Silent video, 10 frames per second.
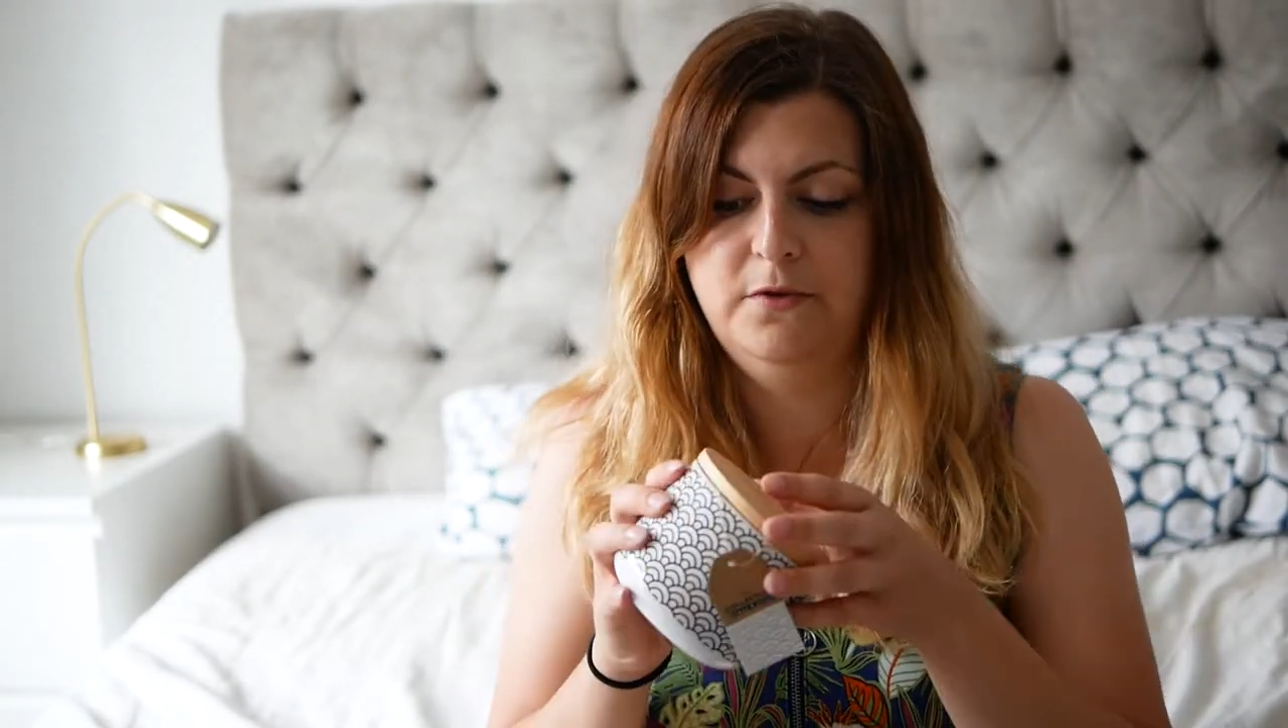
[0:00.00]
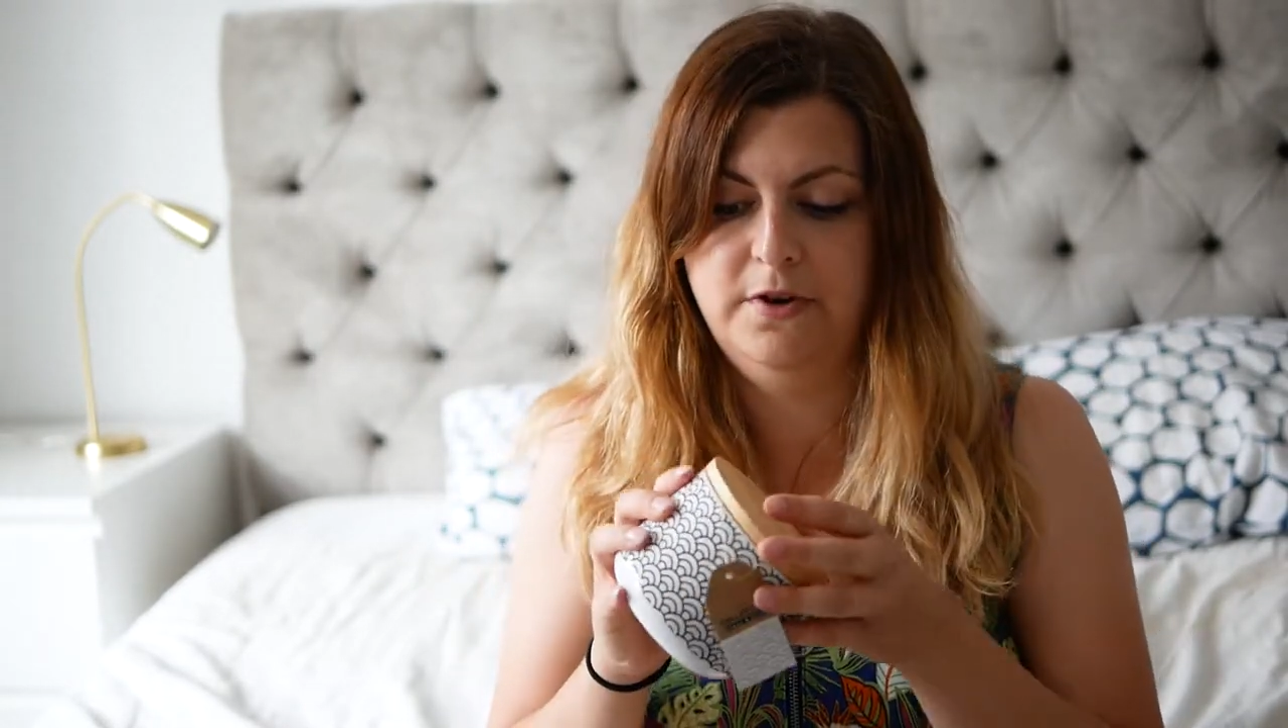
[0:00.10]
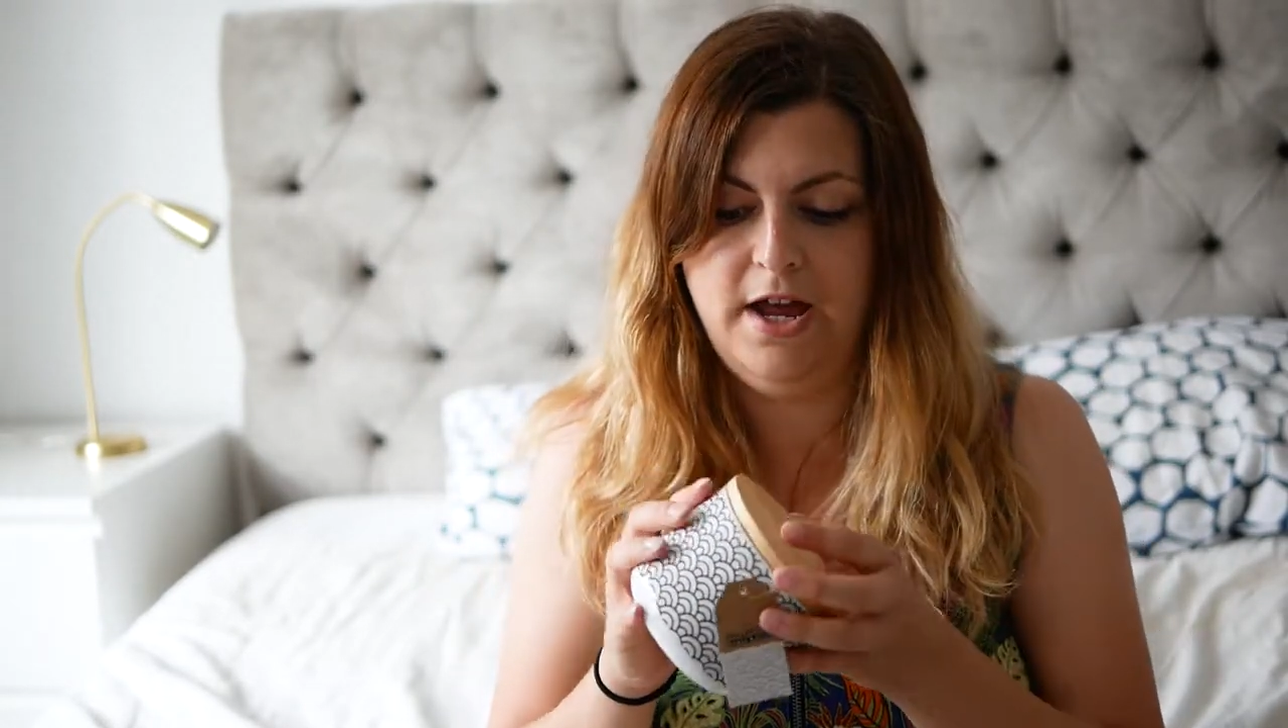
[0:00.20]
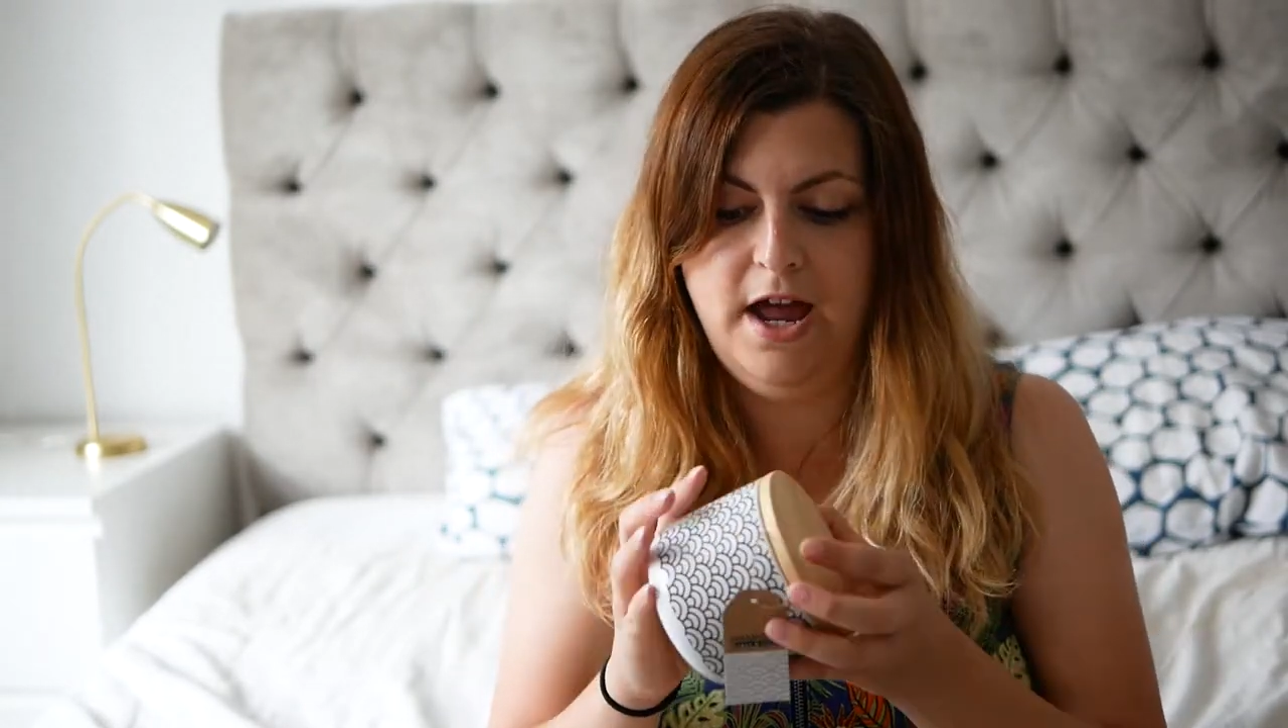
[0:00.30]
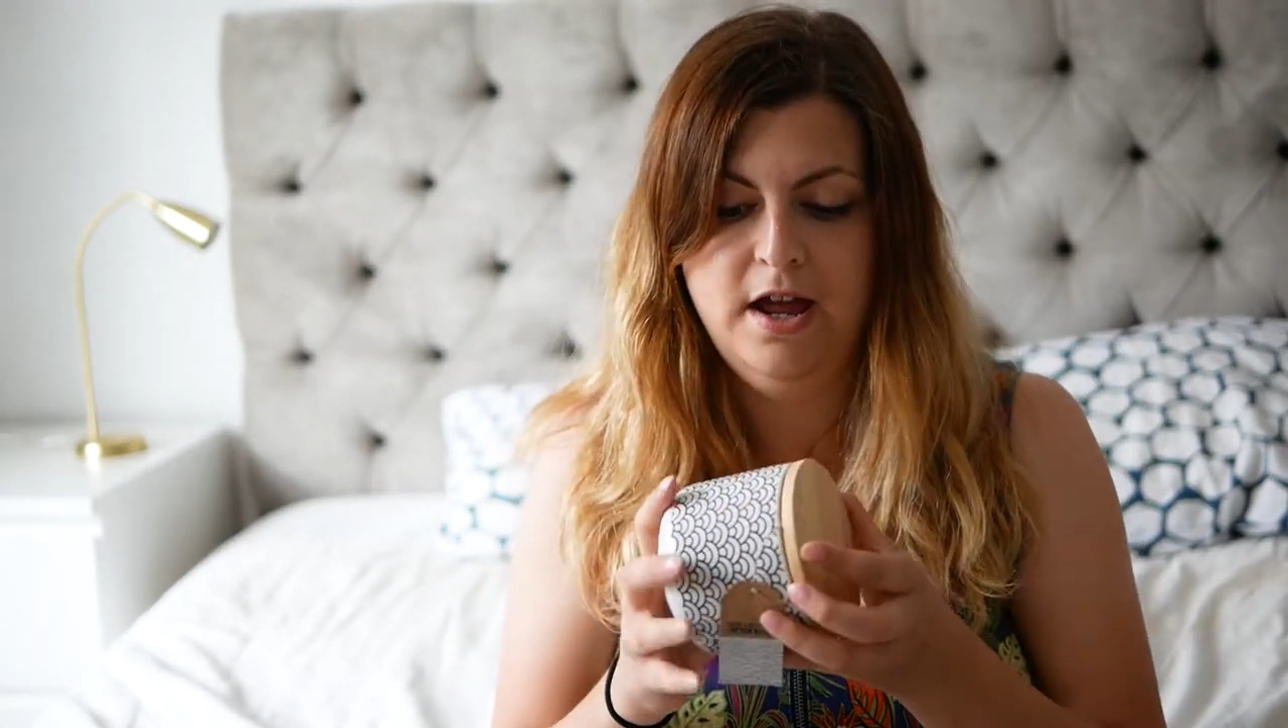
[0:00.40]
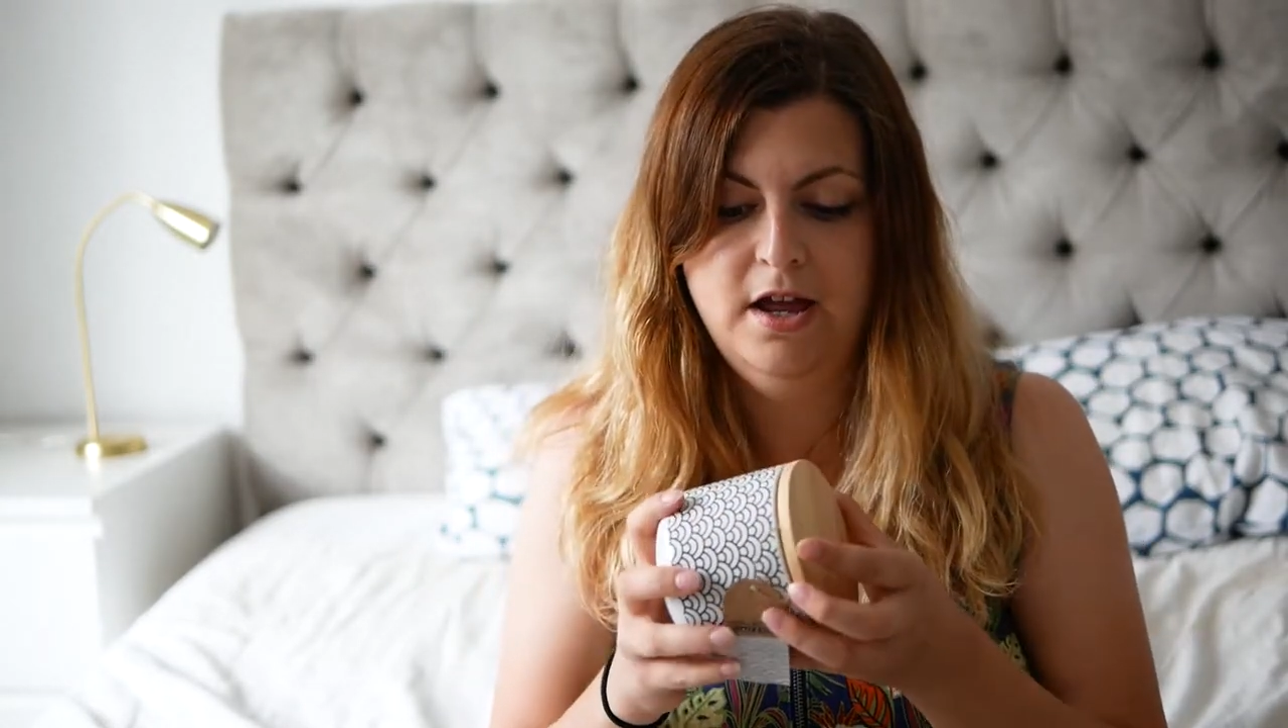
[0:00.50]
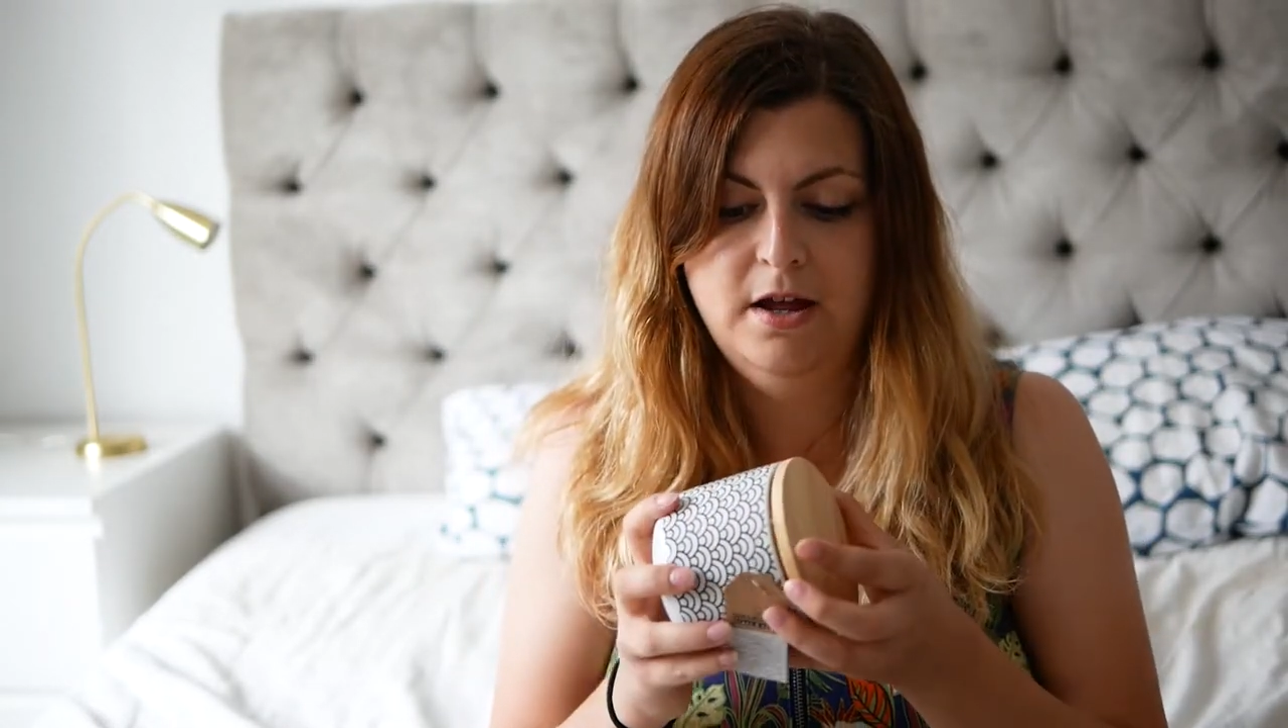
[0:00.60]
for yet,